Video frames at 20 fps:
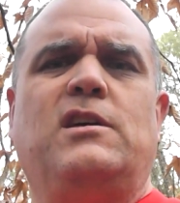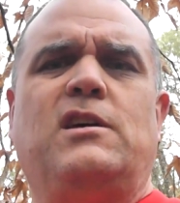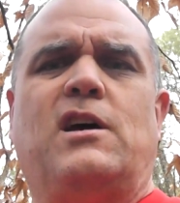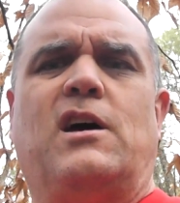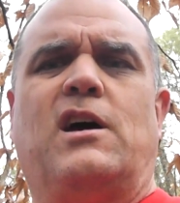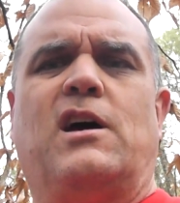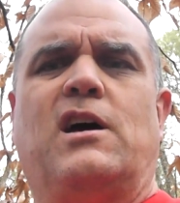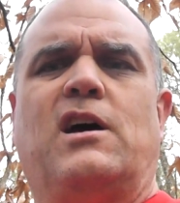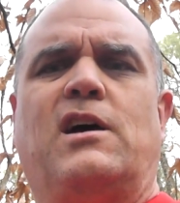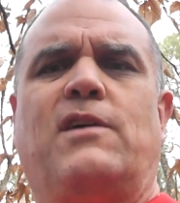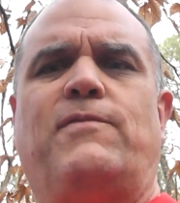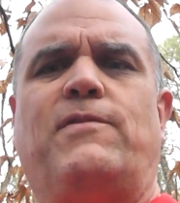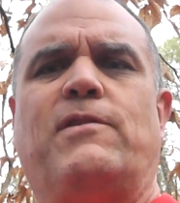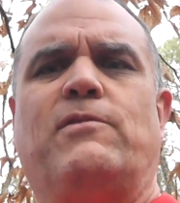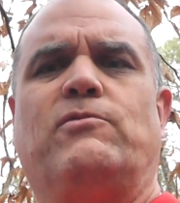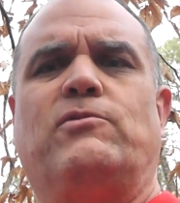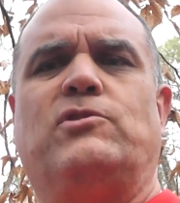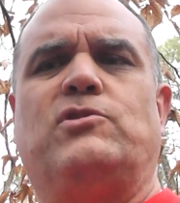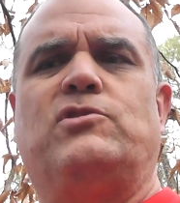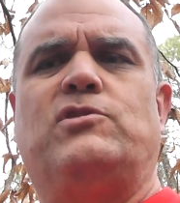If
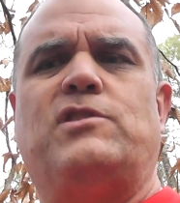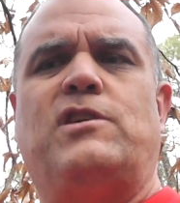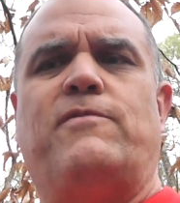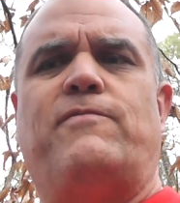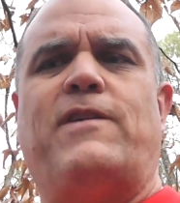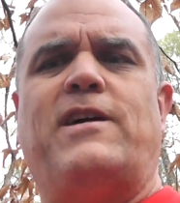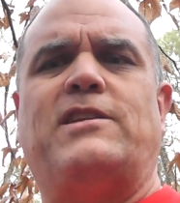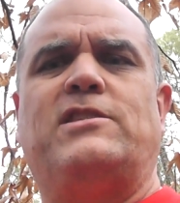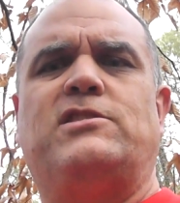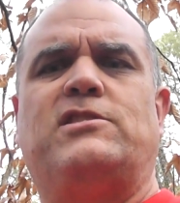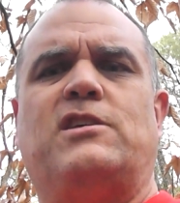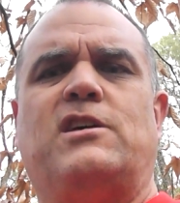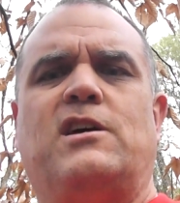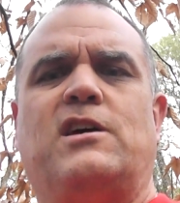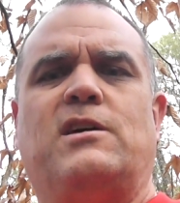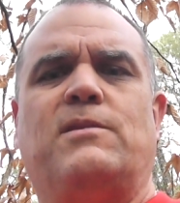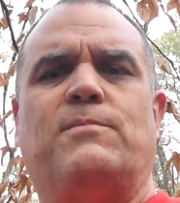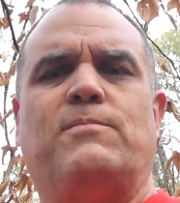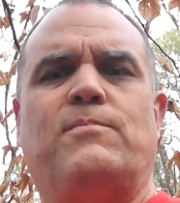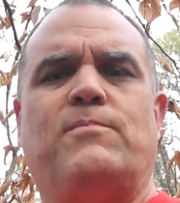that's
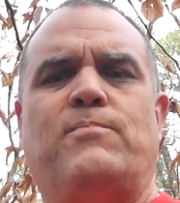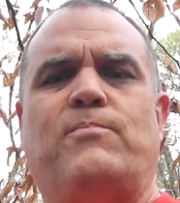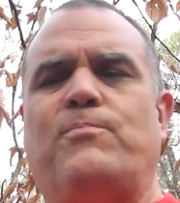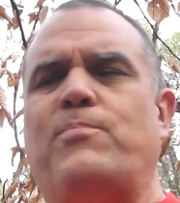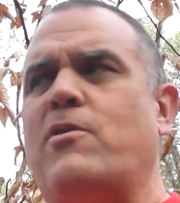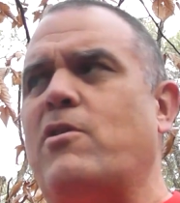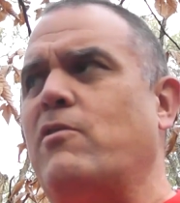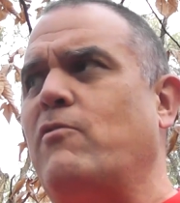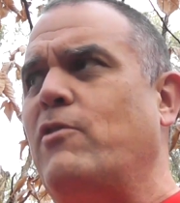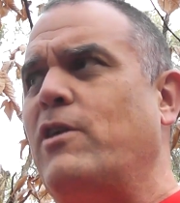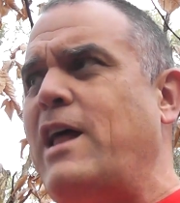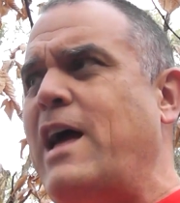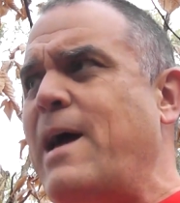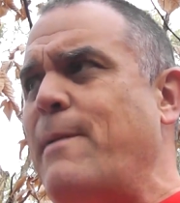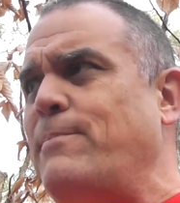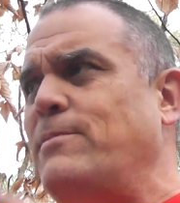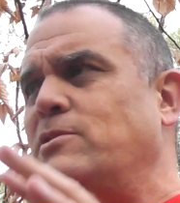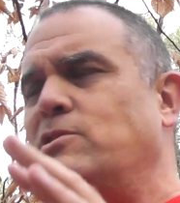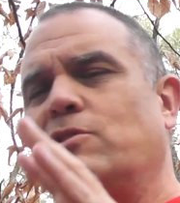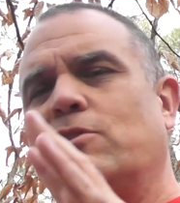part of what
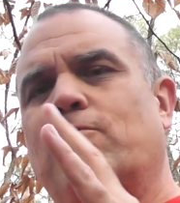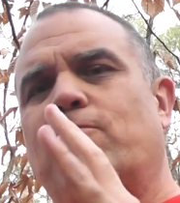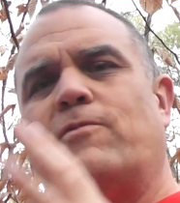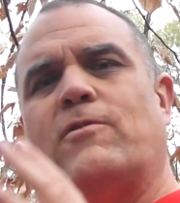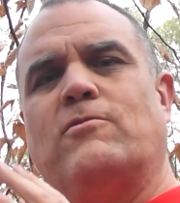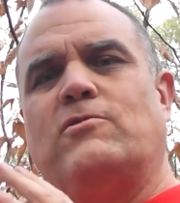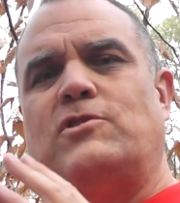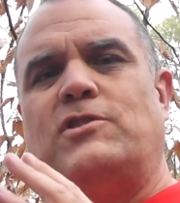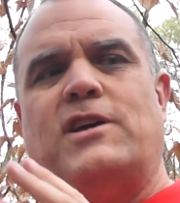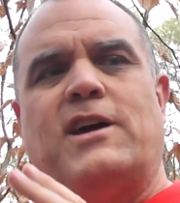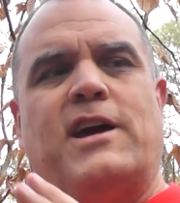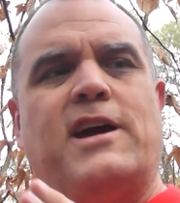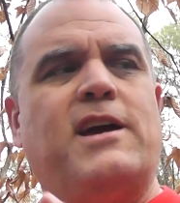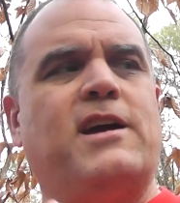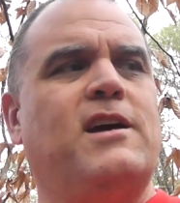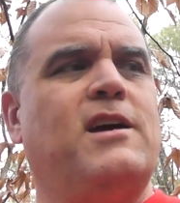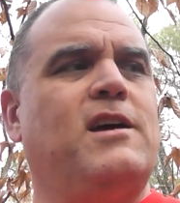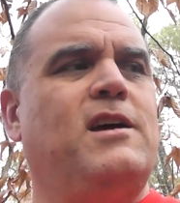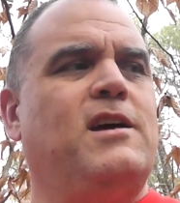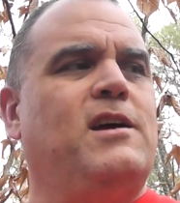happens on the first day,
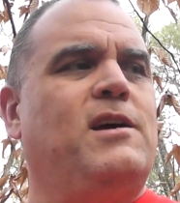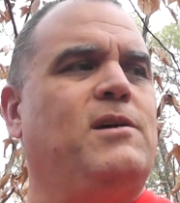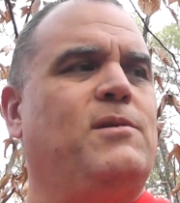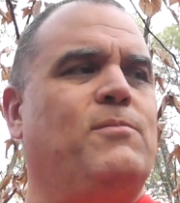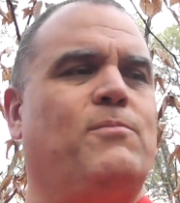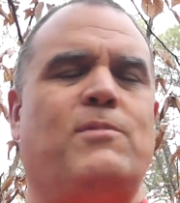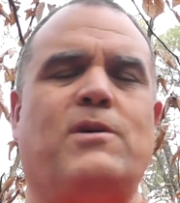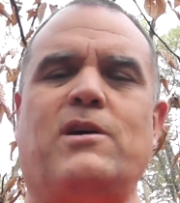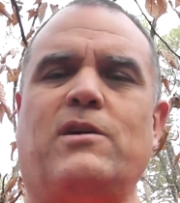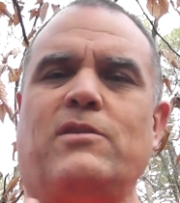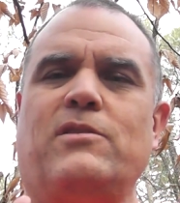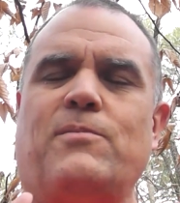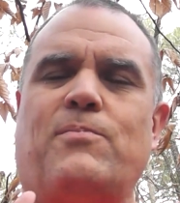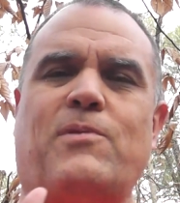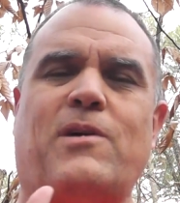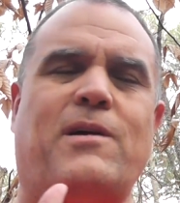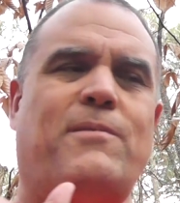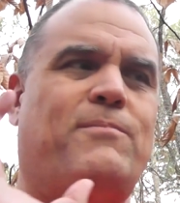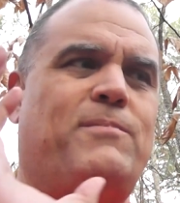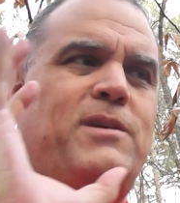well, the
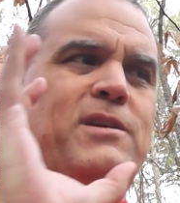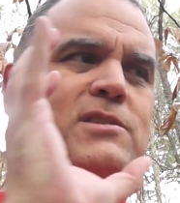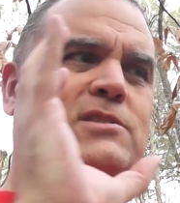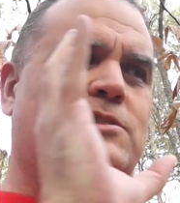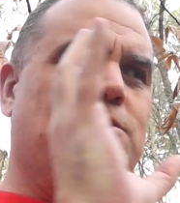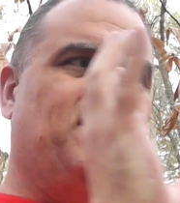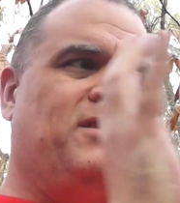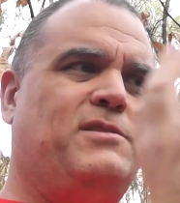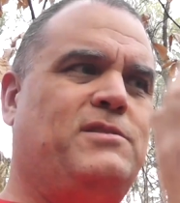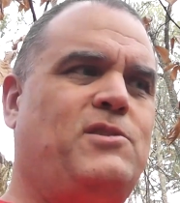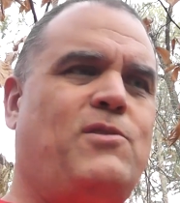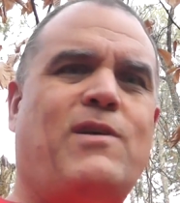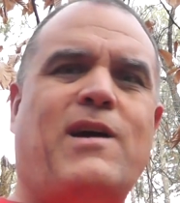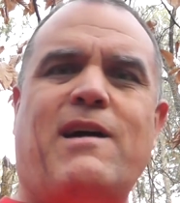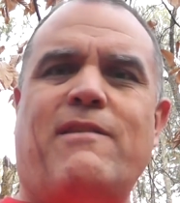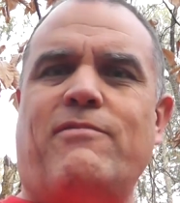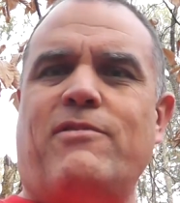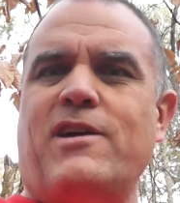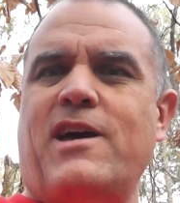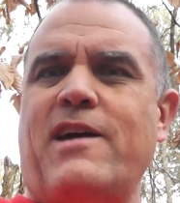problem is that you
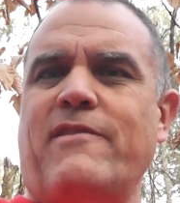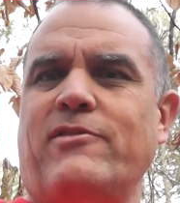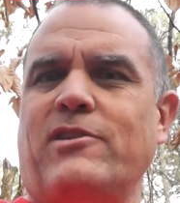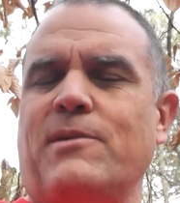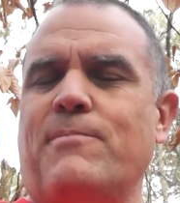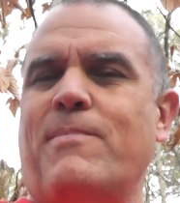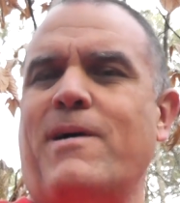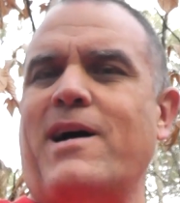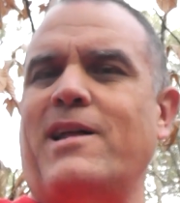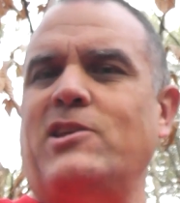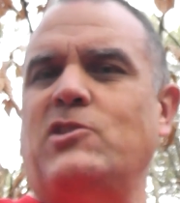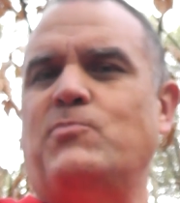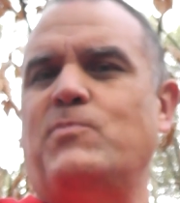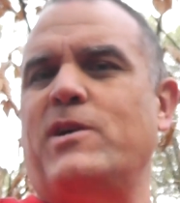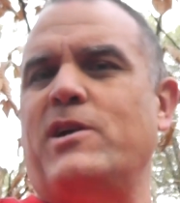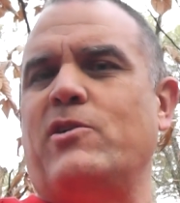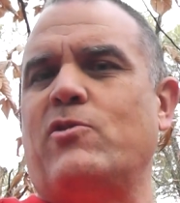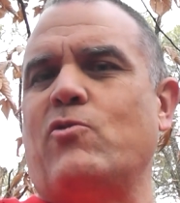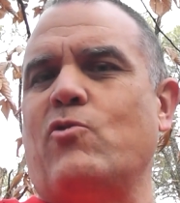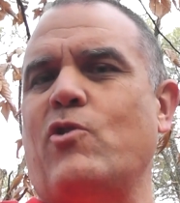have the heavenly bodies
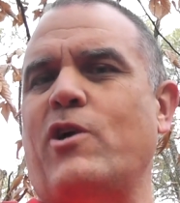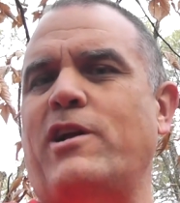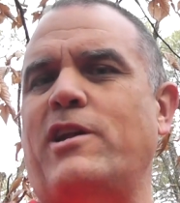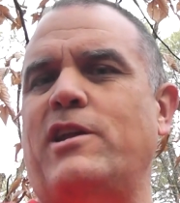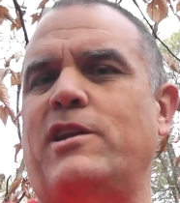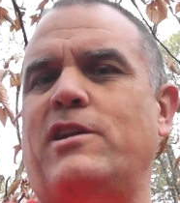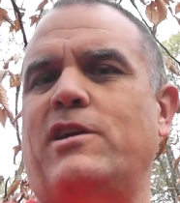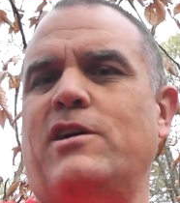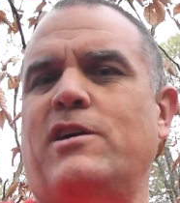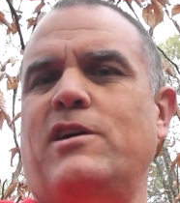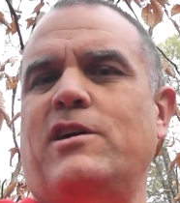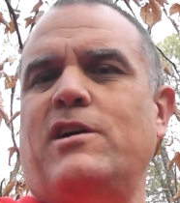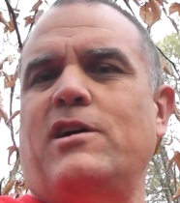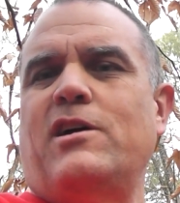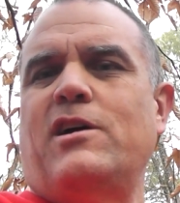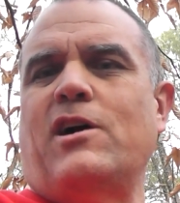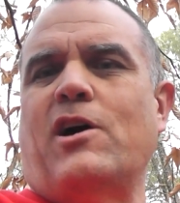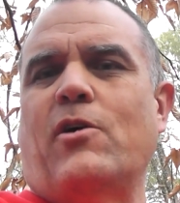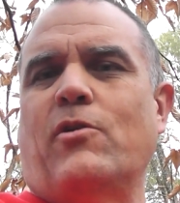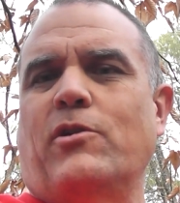being created
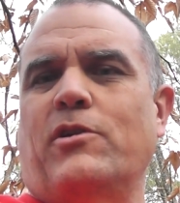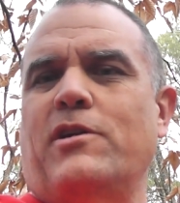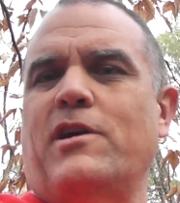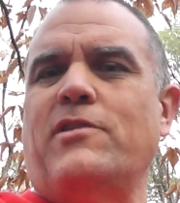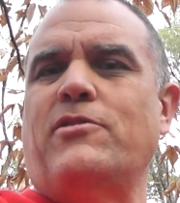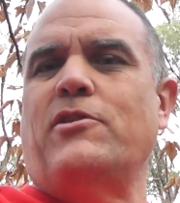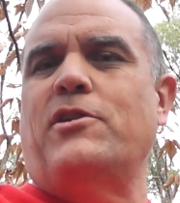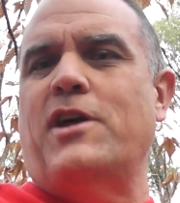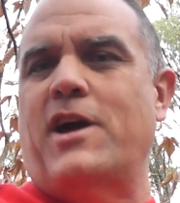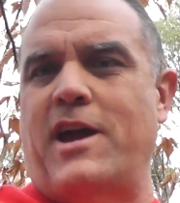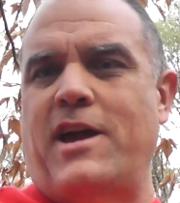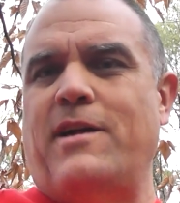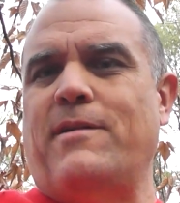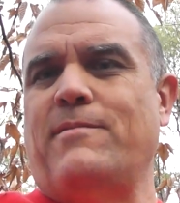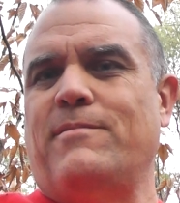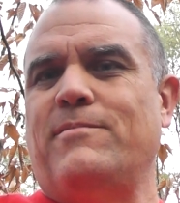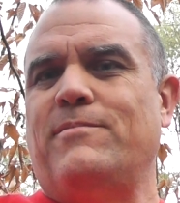on another day.